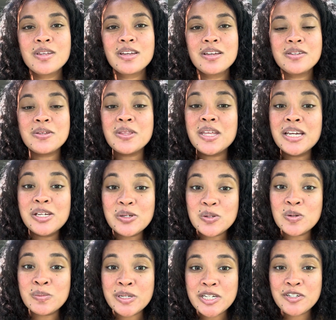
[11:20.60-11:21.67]
So thank you so
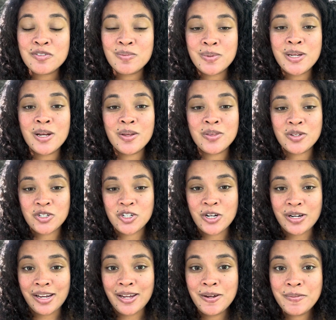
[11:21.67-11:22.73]
much for being on this
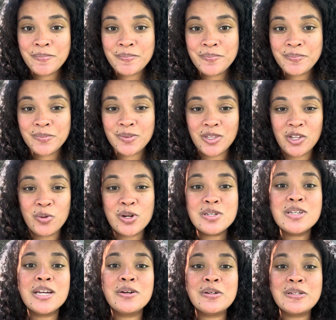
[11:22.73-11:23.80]
journey. You are
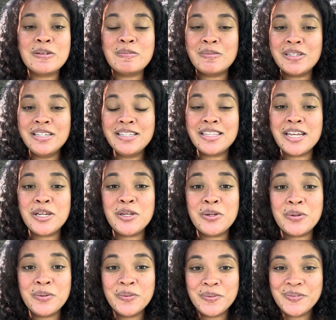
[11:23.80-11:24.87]
sacred to me. Thank
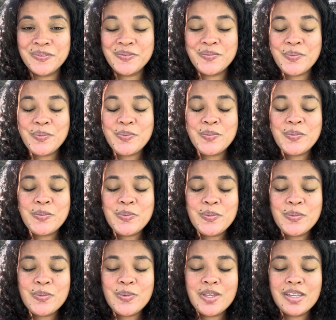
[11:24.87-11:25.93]
you.
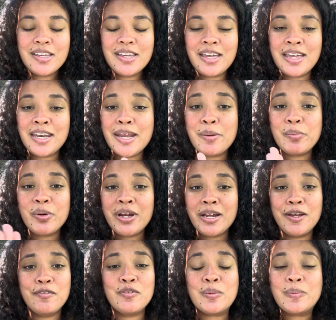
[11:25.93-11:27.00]
And I pray
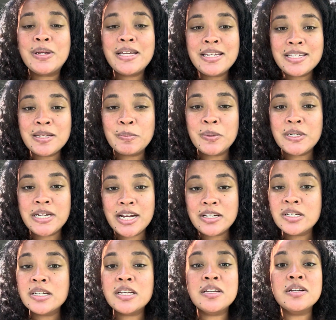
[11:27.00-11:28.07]
for peace and
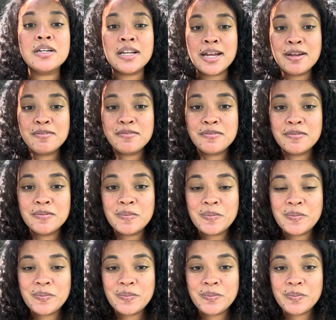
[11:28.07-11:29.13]
protection in your life.
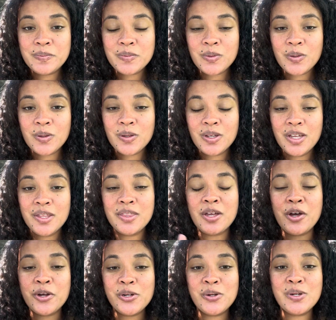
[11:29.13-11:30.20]
That
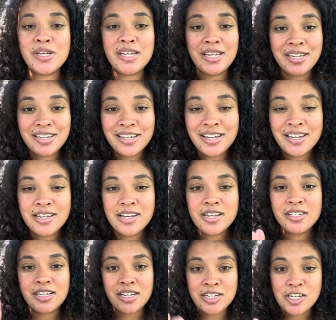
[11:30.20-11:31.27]
all you need
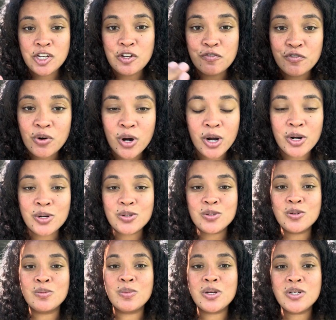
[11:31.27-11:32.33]
to continue forward on your soul
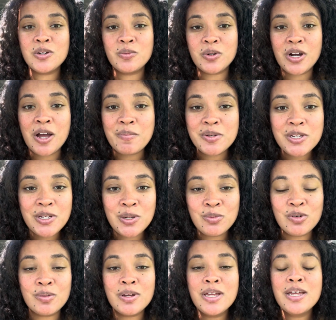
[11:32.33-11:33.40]
mission will come to you,
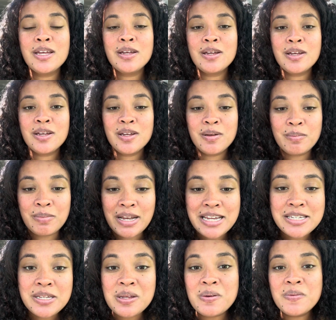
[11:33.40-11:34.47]
will
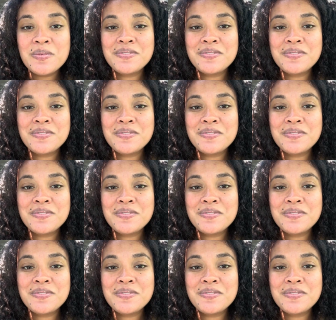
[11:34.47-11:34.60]
bless you.